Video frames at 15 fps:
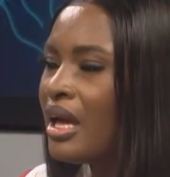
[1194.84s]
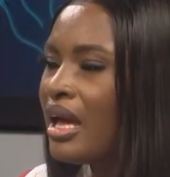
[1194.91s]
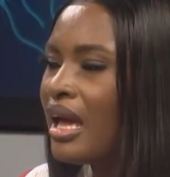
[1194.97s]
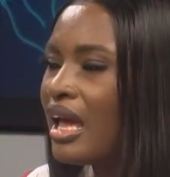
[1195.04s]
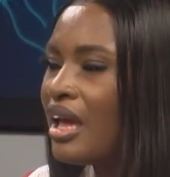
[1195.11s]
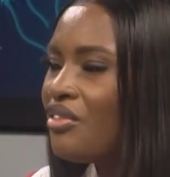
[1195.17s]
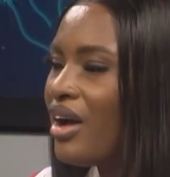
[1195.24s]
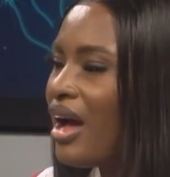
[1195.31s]

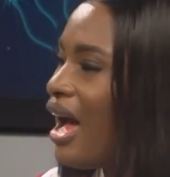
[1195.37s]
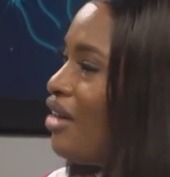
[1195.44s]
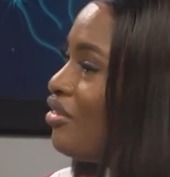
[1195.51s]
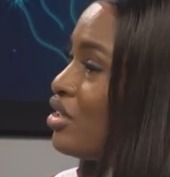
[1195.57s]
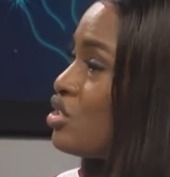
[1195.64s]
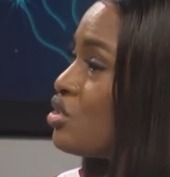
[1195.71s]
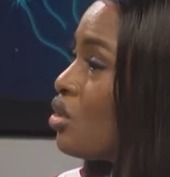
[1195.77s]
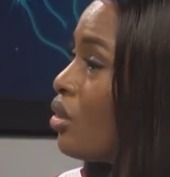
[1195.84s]
if I have a
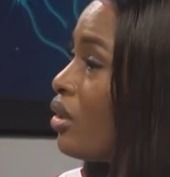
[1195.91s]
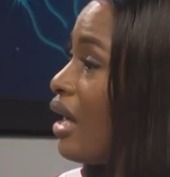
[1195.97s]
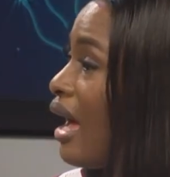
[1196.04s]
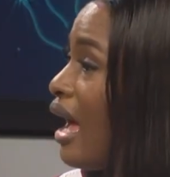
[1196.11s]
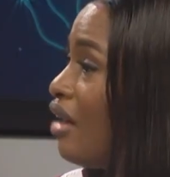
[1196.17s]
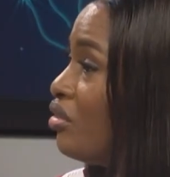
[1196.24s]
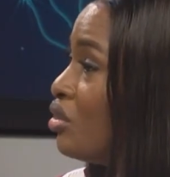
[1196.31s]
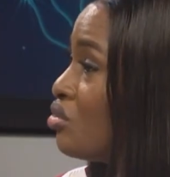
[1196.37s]
song I
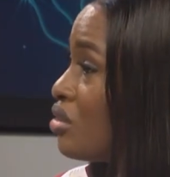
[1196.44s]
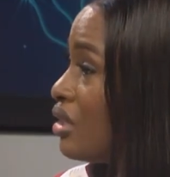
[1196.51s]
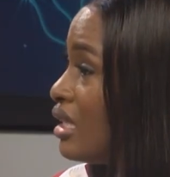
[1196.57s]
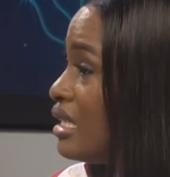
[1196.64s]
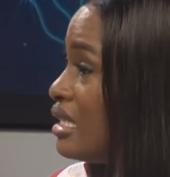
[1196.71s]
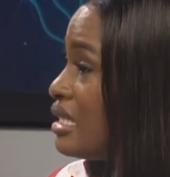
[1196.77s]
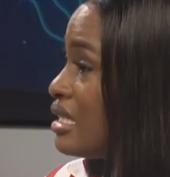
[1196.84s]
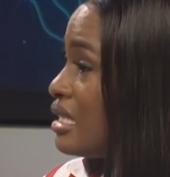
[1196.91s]
haven't
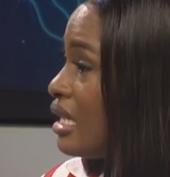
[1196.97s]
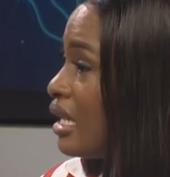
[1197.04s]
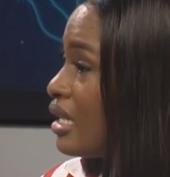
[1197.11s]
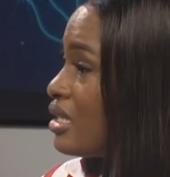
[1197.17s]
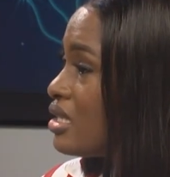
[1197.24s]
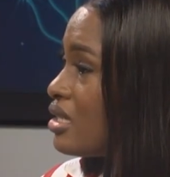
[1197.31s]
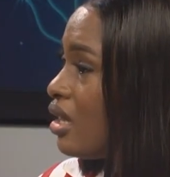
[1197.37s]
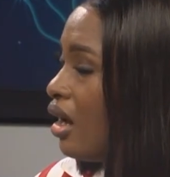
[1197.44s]
released
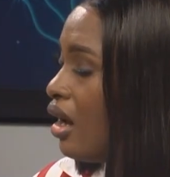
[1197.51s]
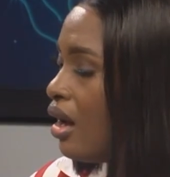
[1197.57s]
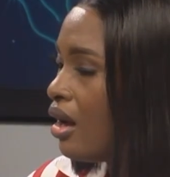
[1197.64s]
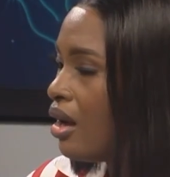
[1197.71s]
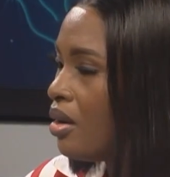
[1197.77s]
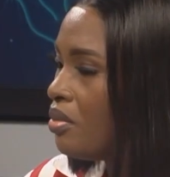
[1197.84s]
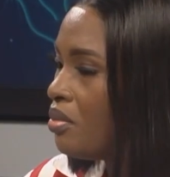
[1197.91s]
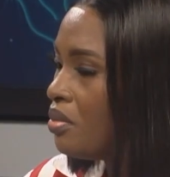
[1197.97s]
yet,
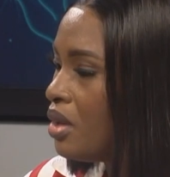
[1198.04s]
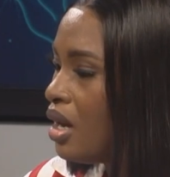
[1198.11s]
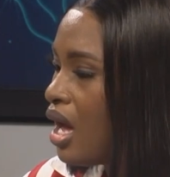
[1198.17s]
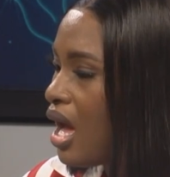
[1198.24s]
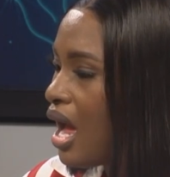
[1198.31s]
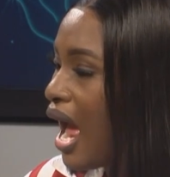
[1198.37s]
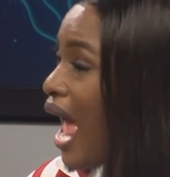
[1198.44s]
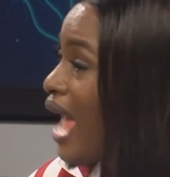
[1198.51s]

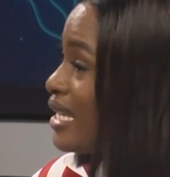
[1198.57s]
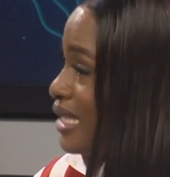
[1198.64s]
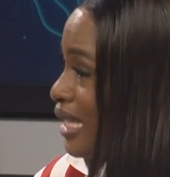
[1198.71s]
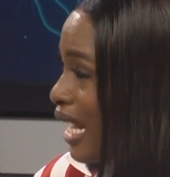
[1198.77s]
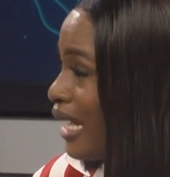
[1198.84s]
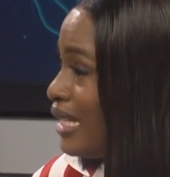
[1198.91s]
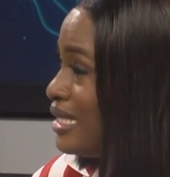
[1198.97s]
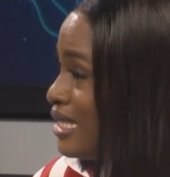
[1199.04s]
is an
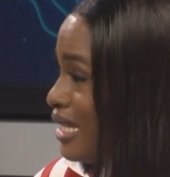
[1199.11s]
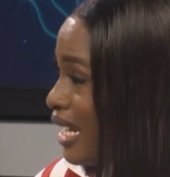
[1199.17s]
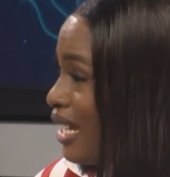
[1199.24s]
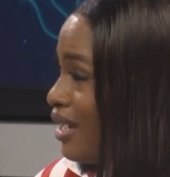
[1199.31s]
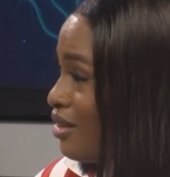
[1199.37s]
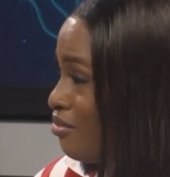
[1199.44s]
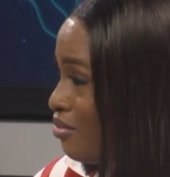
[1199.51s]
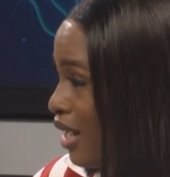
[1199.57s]
idea,
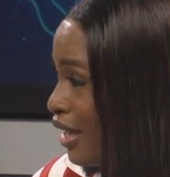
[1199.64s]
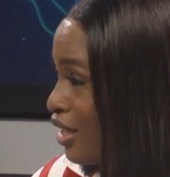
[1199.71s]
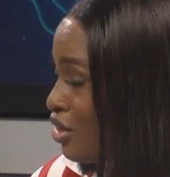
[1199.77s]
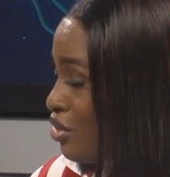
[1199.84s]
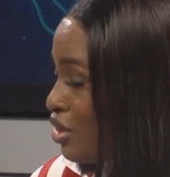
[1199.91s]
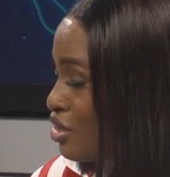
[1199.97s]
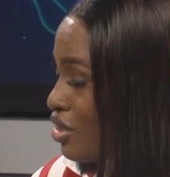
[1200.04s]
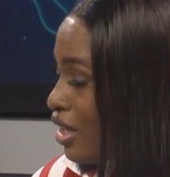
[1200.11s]
like you
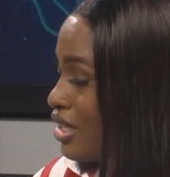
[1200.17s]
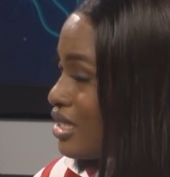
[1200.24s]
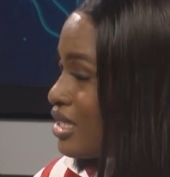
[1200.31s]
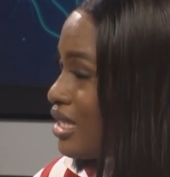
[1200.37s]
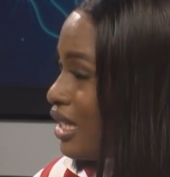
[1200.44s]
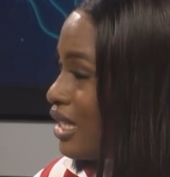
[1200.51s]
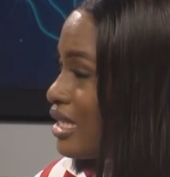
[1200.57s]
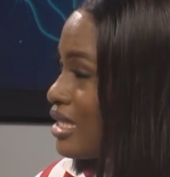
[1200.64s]
were trying to
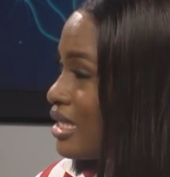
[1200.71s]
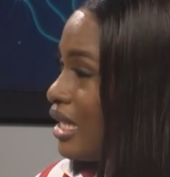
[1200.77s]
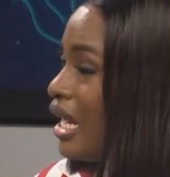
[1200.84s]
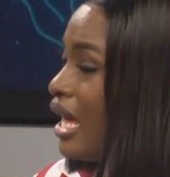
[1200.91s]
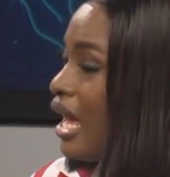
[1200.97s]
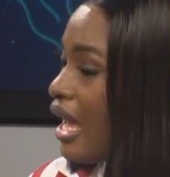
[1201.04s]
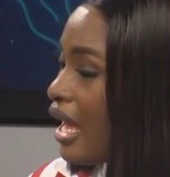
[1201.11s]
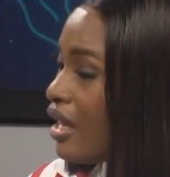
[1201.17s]
tell us that
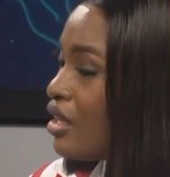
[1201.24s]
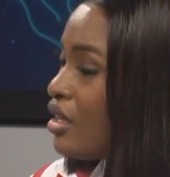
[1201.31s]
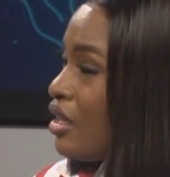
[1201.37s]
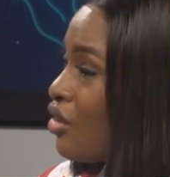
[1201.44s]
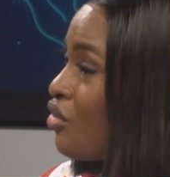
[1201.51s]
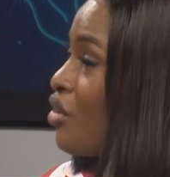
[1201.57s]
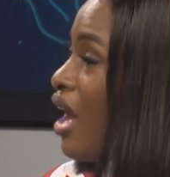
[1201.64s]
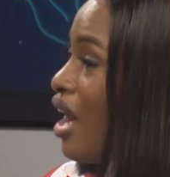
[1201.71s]

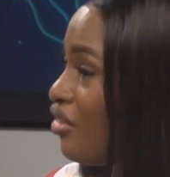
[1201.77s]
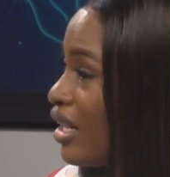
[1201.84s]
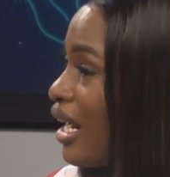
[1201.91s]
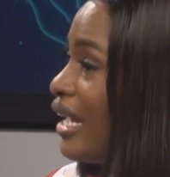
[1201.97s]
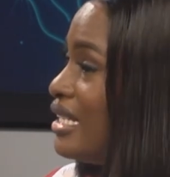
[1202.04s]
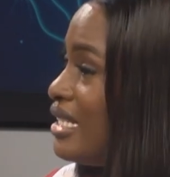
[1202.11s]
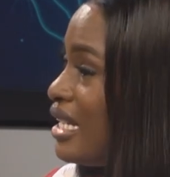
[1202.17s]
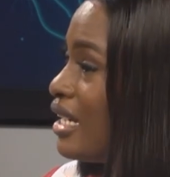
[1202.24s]
if you have an
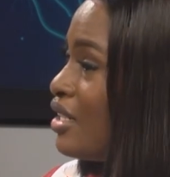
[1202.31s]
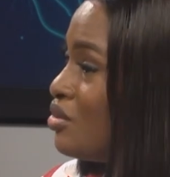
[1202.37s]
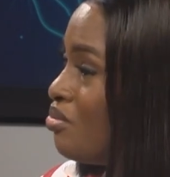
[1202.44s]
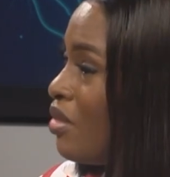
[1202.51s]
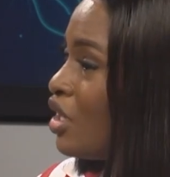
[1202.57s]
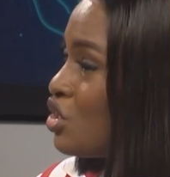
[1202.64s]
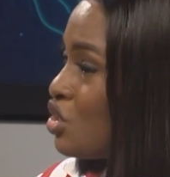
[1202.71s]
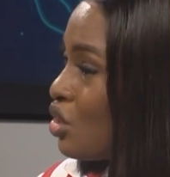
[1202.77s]
idea,
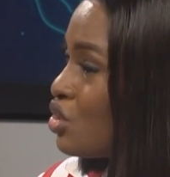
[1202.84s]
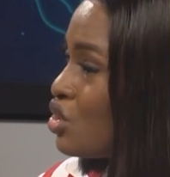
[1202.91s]
make sure to